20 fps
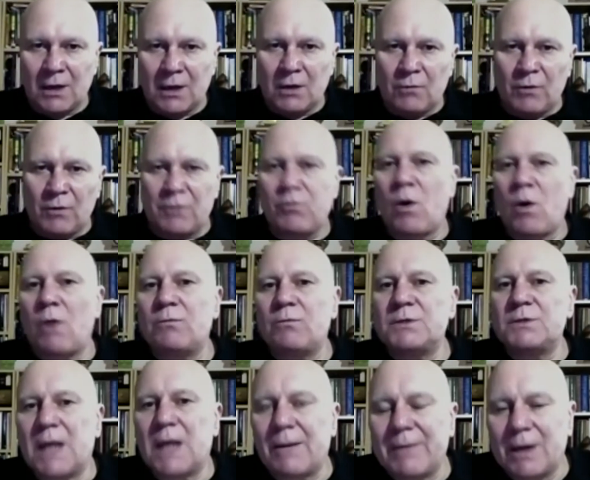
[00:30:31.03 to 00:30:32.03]
with what was
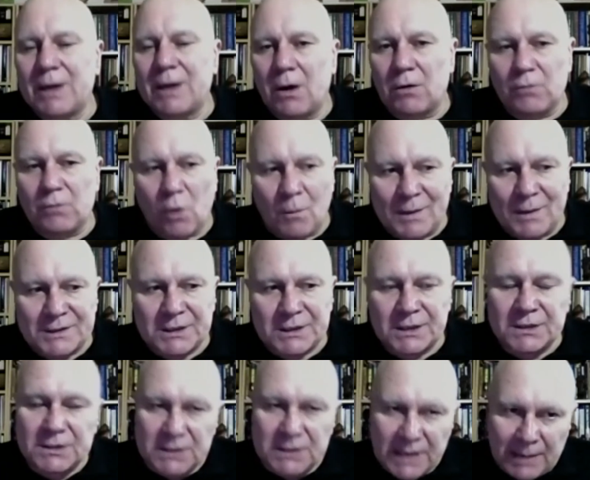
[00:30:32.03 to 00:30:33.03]
going on almost
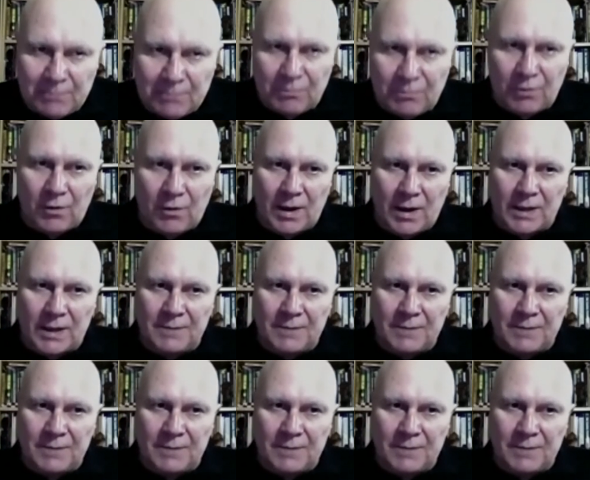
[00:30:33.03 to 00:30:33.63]
contemporary